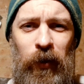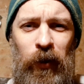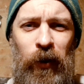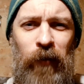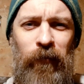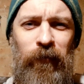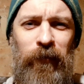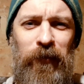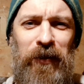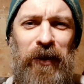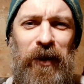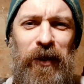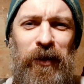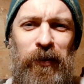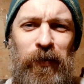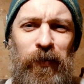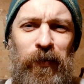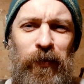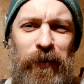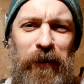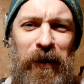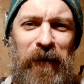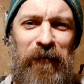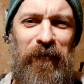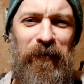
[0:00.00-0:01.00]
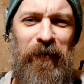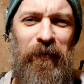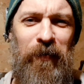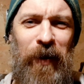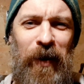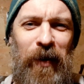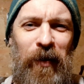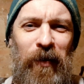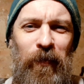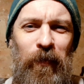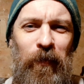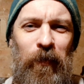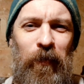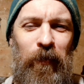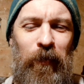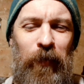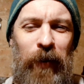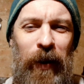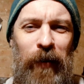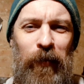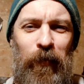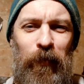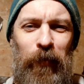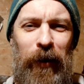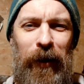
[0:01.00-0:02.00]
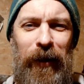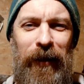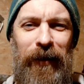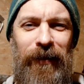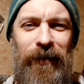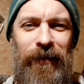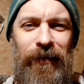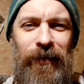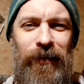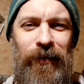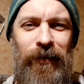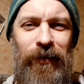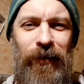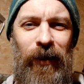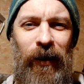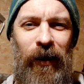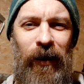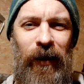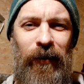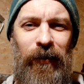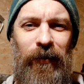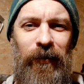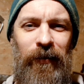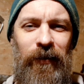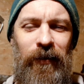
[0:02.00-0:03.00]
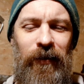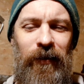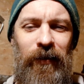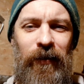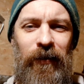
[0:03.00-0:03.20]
conversation I was having about pen blanks and